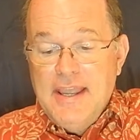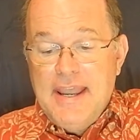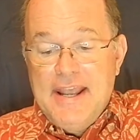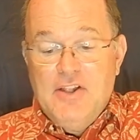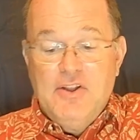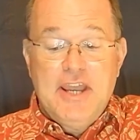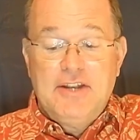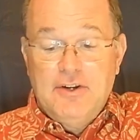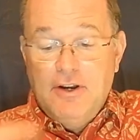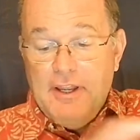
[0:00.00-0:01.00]
And I look at
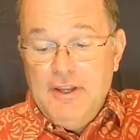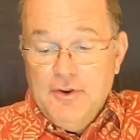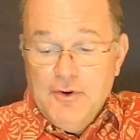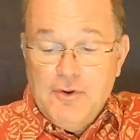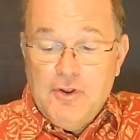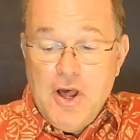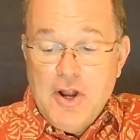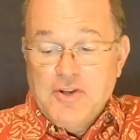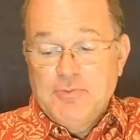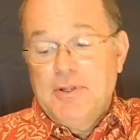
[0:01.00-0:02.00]
your
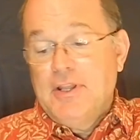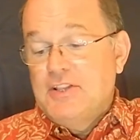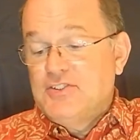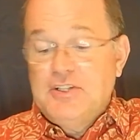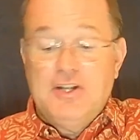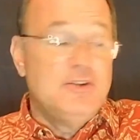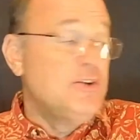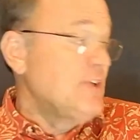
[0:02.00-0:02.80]
congressmen and senators